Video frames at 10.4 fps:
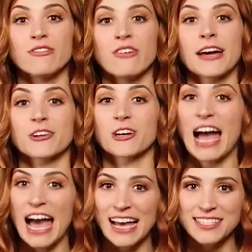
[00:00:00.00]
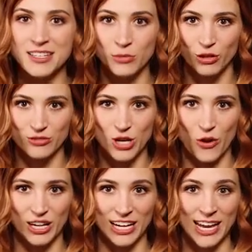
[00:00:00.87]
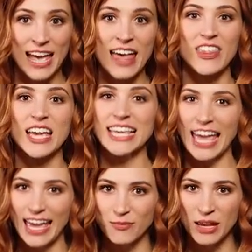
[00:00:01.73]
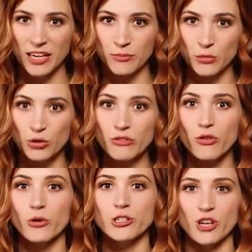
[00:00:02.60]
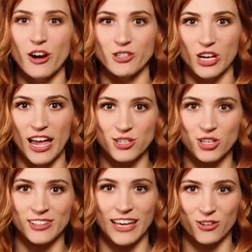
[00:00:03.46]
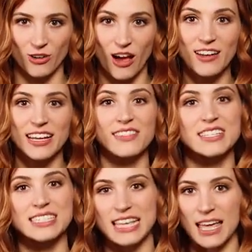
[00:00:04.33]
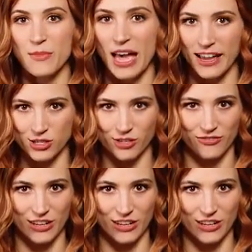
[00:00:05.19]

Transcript: a fighter has a move token, they can't make a move or charge action later on in the same action